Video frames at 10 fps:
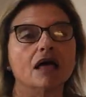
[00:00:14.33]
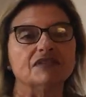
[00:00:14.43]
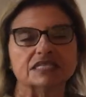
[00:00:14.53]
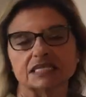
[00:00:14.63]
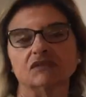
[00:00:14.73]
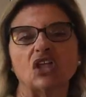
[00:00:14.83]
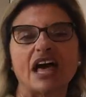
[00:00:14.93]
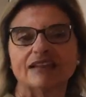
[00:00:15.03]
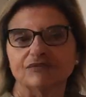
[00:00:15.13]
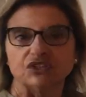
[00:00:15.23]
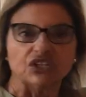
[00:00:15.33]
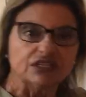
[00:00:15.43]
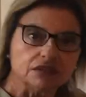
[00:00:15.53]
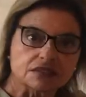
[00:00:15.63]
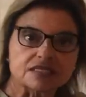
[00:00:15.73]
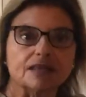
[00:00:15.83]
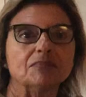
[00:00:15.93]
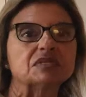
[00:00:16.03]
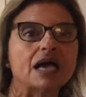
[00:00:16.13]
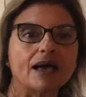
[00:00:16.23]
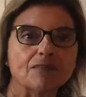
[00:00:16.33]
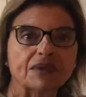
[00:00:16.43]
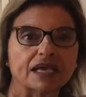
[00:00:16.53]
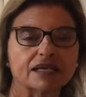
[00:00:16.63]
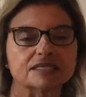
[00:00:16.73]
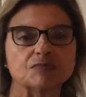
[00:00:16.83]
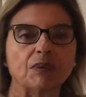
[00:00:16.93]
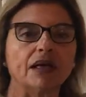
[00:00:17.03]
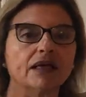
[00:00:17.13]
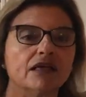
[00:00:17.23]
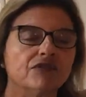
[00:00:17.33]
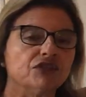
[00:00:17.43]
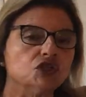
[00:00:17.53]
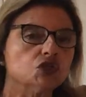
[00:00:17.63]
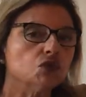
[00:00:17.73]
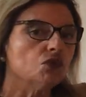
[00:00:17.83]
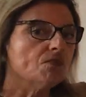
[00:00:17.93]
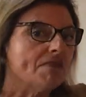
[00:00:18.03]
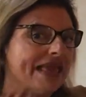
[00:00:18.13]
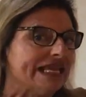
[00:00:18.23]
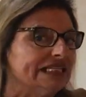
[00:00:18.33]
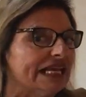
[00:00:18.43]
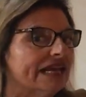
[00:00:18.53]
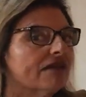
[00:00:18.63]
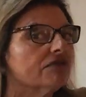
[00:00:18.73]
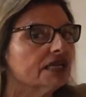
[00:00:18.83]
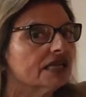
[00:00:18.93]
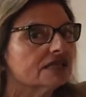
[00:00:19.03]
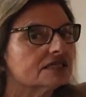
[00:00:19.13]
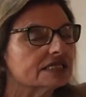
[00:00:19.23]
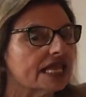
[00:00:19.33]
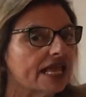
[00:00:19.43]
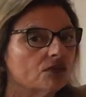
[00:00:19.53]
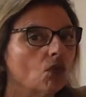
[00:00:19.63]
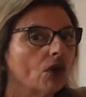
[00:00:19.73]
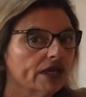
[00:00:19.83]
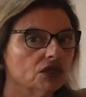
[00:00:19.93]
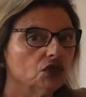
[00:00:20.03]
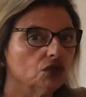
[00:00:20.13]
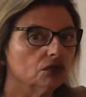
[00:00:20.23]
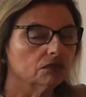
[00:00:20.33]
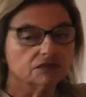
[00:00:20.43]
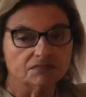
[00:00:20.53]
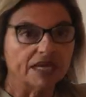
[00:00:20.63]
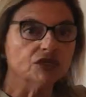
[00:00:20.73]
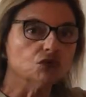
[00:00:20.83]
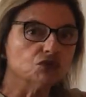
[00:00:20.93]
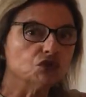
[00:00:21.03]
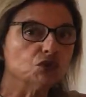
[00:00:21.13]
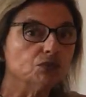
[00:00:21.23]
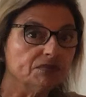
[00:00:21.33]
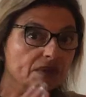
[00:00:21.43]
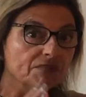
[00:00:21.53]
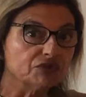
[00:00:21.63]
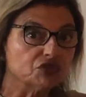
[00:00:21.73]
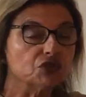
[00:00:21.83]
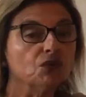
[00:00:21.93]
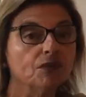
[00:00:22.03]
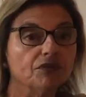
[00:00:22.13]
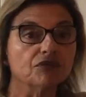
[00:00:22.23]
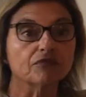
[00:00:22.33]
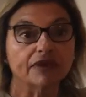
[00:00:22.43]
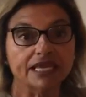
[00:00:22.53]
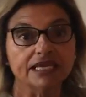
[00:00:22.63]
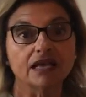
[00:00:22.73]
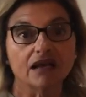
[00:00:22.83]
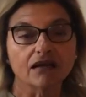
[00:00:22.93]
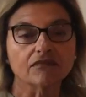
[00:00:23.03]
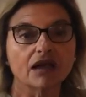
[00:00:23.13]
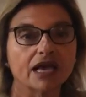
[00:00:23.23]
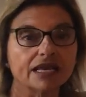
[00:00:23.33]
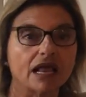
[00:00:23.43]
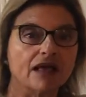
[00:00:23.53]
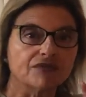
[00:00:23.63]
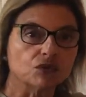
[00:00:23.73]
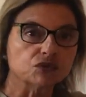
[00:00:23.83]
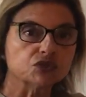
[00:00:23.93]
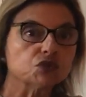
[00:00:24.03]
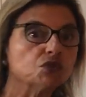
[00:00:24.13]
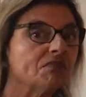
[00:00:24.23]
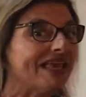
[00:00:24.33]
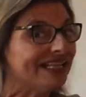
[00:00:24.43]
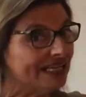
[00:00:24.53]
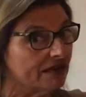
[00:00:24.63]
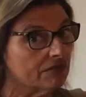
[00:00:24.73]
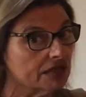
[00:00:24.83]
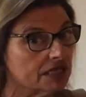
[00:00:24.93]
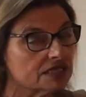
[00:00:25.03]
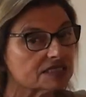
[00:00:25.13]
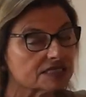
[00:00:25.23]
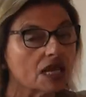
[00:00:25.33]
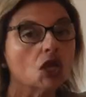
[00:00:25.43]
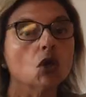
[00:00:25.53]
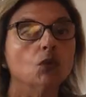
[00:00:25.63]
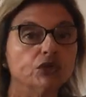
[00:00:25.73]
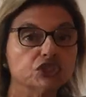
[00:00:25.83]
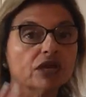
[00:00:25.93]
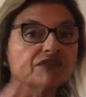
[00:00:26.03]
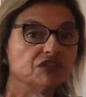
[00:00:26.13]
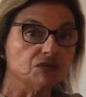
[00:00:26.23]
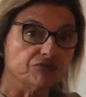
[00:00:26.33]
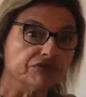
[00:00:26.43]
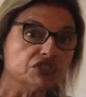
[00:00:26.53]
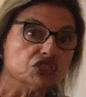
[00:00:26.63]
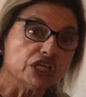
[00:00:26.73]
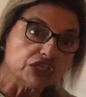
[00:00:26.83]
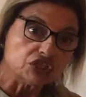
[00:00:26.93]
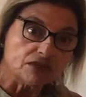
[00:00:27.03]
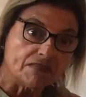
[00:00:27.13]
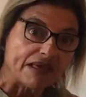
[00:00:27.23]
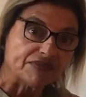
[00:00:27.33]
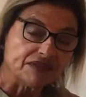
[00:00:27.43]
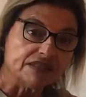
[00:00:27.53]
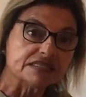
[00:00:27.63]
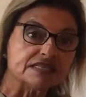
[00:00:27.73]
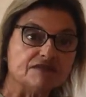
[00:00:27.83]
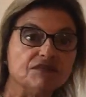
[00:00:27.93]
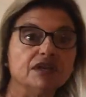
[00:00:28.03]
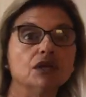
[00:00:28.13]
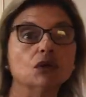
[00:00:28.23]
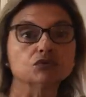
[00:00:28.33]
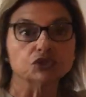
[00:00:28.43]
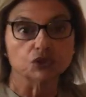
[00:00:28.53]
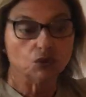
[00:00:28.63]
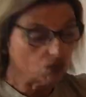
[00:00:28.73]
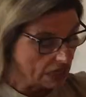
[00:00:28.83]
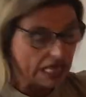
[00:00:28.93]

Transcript: There's a lot of little subtopics, but the two main areas and what my YouTube number 2 and 3 are on are those two main areas, which are the depreciation methods in video 2.